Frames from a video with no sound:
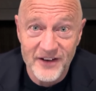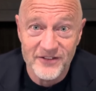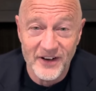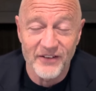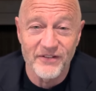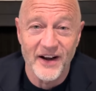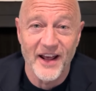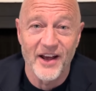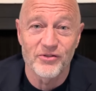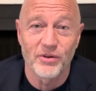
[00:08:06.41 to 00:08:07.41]
It's not
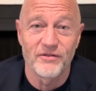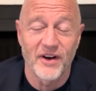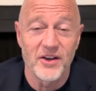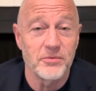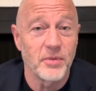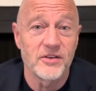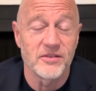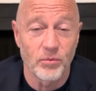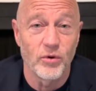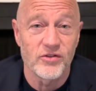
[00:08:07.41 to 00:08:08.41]
financial advice, but
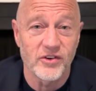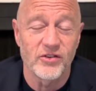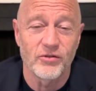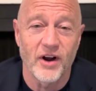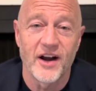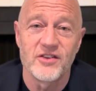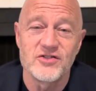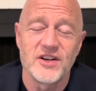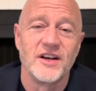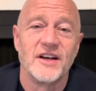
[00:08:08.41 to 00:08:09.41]
it's a risky
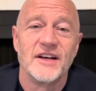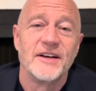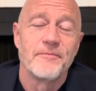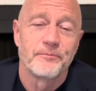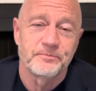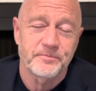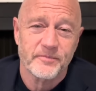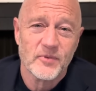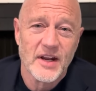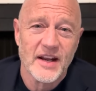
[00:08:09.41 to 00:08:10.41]
strategy.
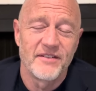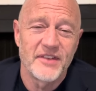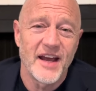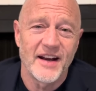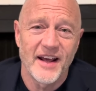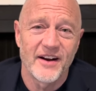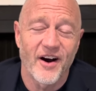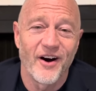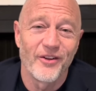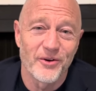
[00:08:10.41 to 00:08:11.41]
If they had had
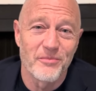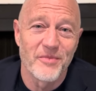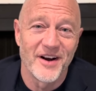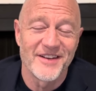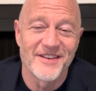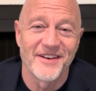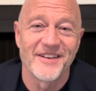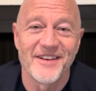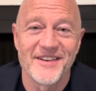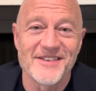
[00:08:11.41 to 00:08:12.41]
all their money in
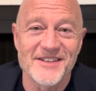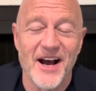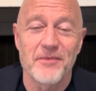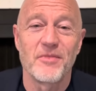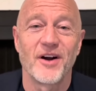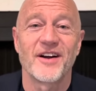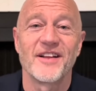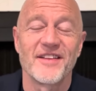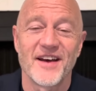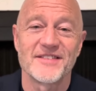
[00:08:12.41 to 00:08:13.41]
the in the stock market
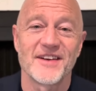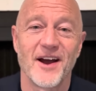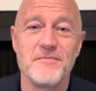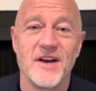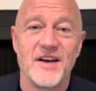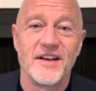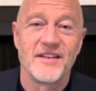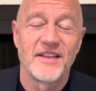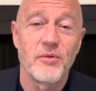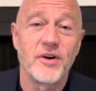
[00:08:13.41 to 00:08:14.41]
at that time,
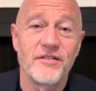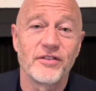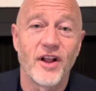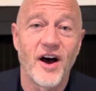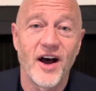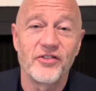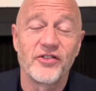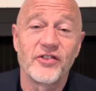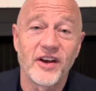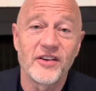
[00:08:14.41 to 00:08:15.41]
they would have
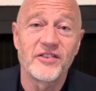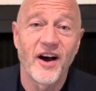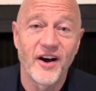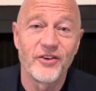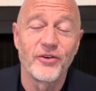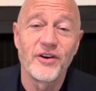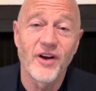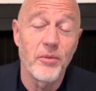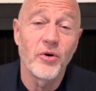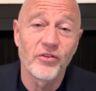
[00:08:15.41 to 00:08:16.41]
lost 600
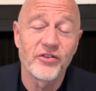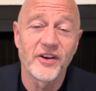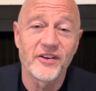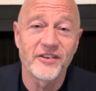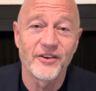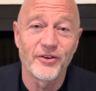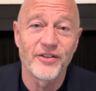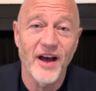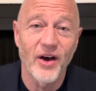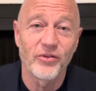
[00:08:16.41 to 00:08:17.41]
almost
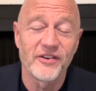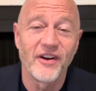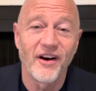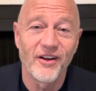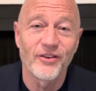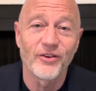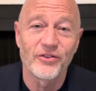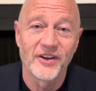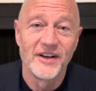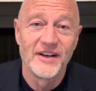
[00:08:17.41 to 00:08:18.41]
600,000 uh, dollars.